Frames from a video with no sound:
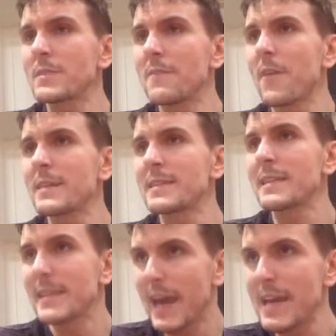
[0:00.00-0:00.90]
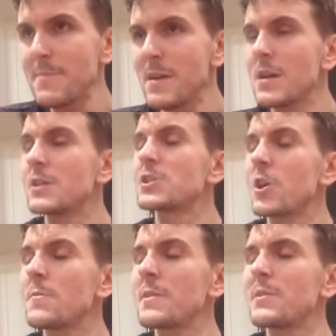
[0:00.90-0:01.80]
If I said came,
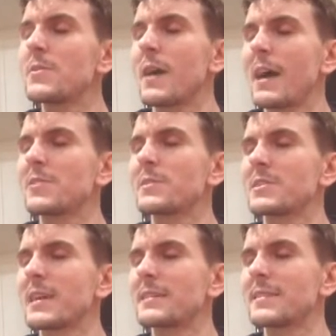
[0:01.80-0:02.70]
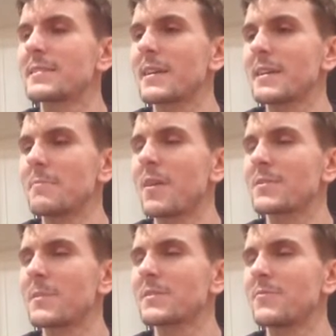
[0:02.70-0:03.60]
show me with your hand which tense is that in.
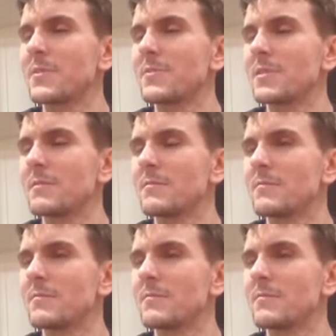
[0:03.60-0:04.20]
Past, present, future.